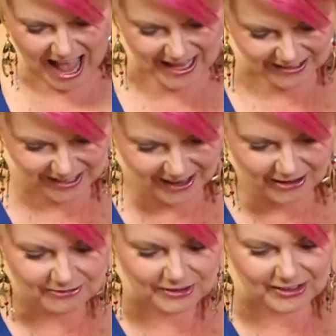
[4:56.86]
and
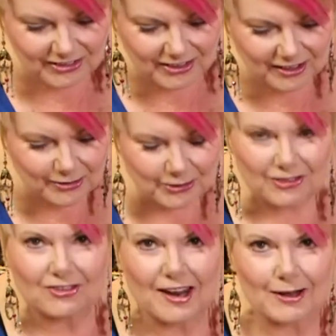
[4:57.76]
every single
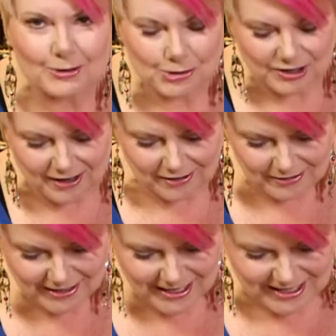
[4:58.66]
snail shell
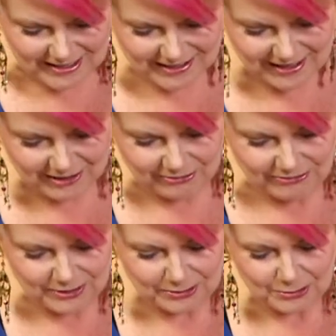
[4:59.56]
is getting
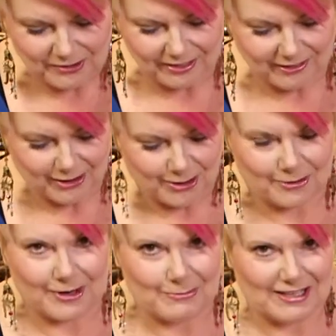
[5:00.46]
filled with
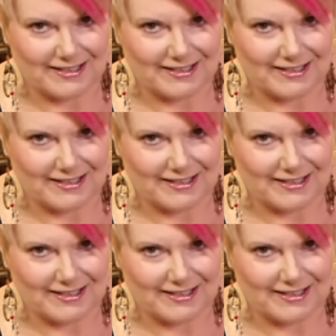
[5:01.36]
creamy